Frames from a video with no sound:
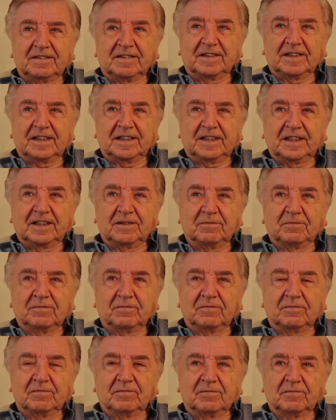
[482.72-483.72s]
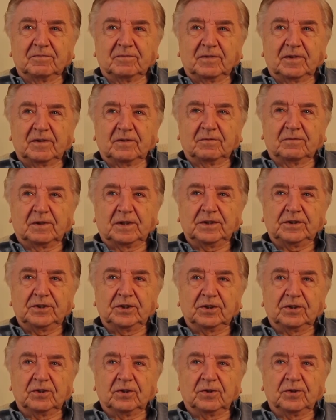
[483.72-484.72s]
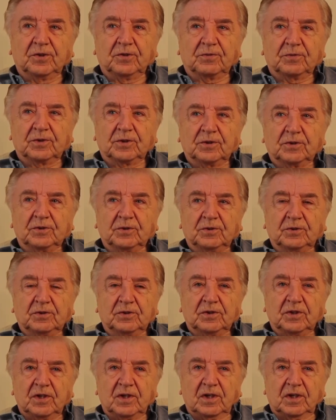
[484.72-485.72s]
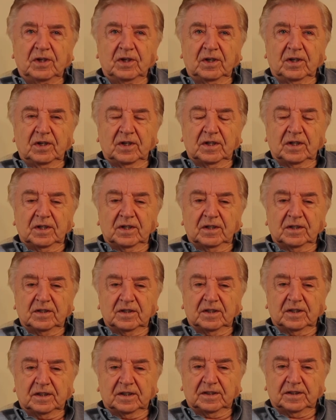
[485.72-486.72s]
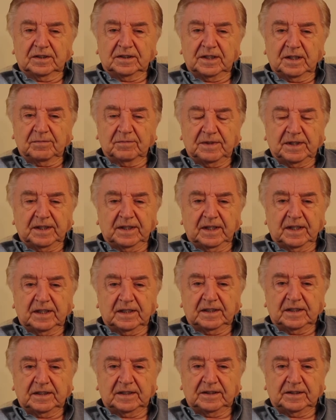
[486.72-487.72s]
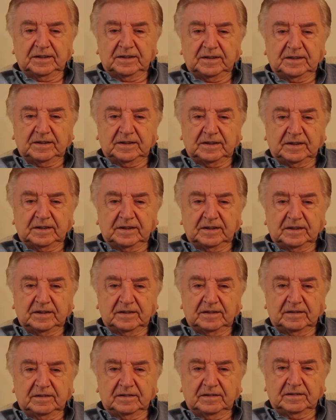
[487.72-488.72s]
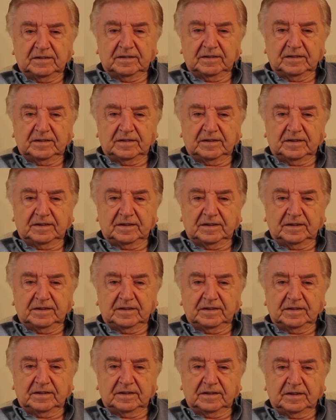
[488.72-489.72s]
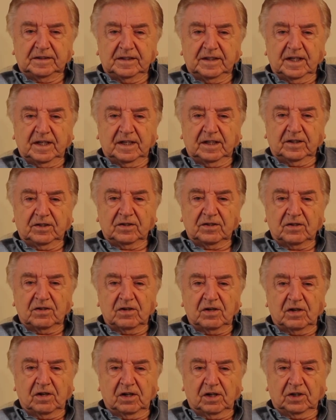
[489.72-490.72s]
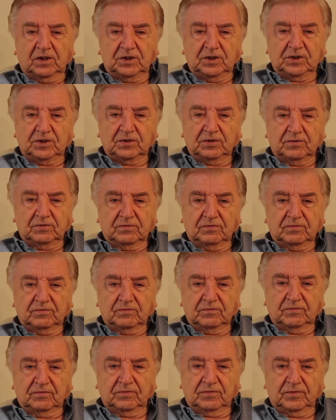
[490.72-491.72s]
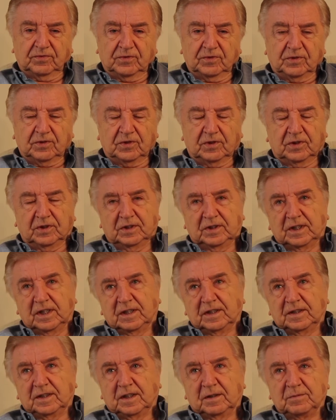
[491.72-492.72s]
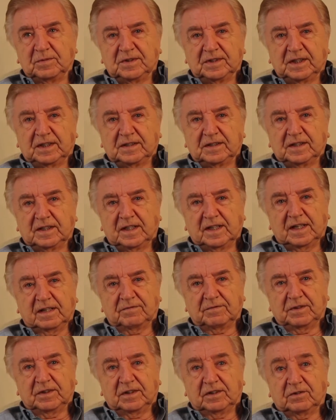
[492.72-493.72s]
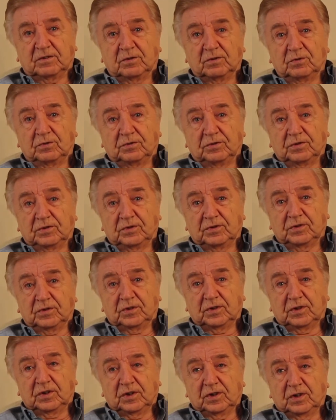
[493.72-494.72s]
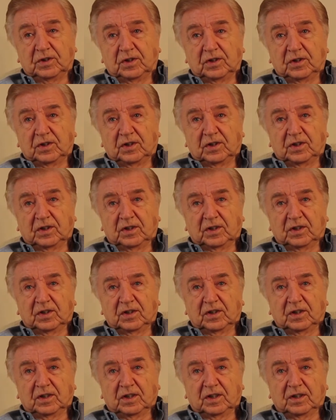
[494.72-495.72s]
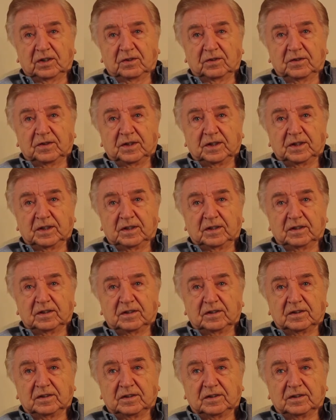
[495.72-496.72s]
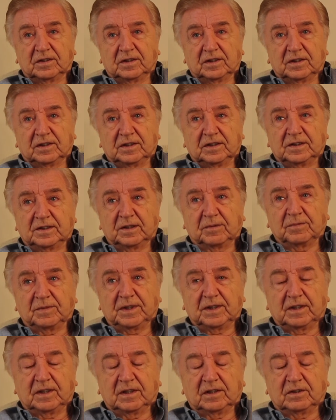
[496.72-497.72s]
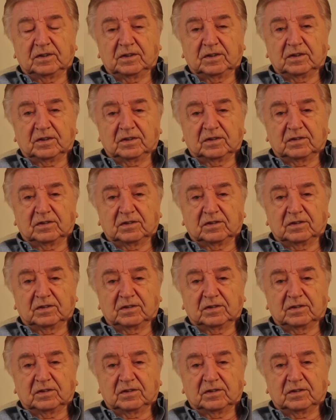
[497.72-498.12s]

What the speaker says: I think once you go through something that is that harsh for that time 6.5-year-old, I don't think it is something that